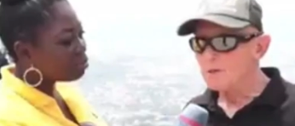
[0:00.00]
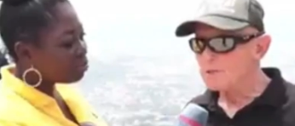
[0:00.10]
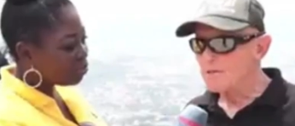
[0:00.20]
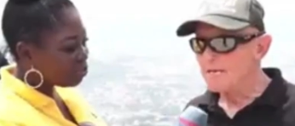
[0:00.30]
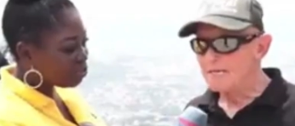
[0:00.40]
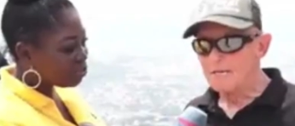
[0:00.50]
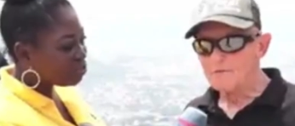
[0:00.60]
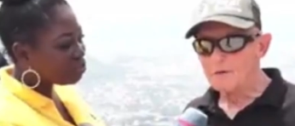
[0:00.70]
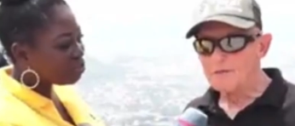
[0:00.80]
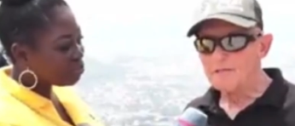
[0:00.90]
Speaker 1: the USA,
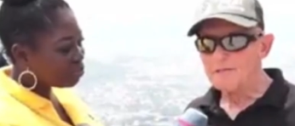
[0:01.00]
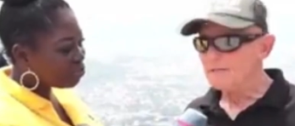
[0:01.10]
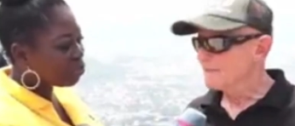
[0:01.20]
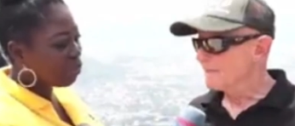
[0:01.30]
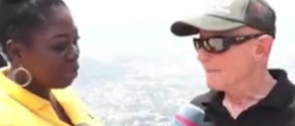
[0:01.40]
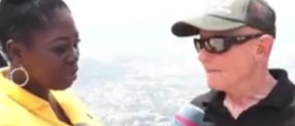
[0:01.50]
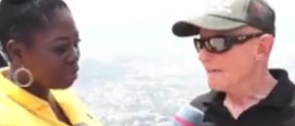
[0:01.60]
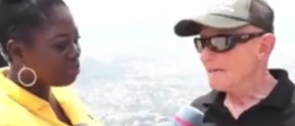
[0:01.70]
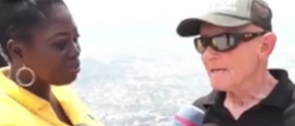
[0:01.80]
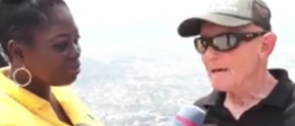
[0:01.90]
California,
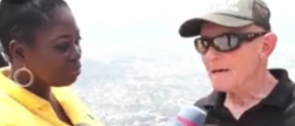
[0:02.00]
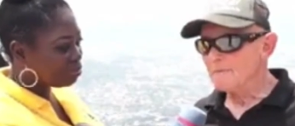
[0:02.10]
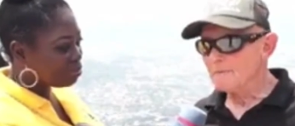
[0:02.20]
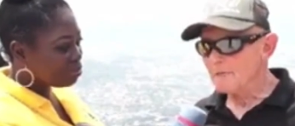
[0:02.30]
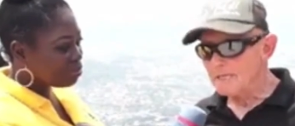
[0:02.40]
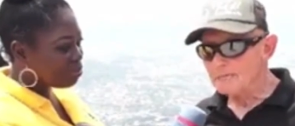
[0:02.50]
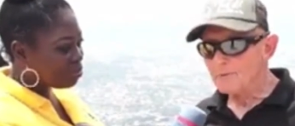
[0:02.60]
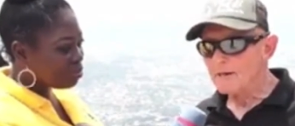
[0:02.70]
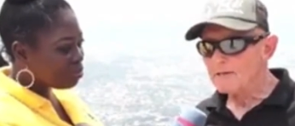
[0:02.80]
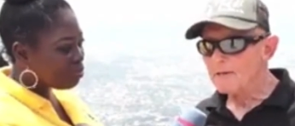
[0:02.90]
okay. and I'm the
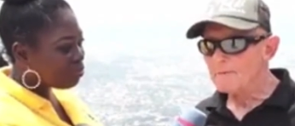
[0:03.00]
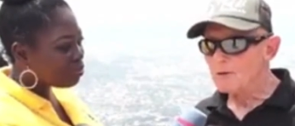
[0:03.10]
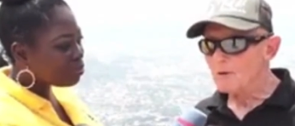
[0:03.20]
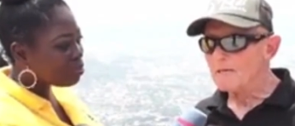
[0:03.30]
lead pilot. I'm the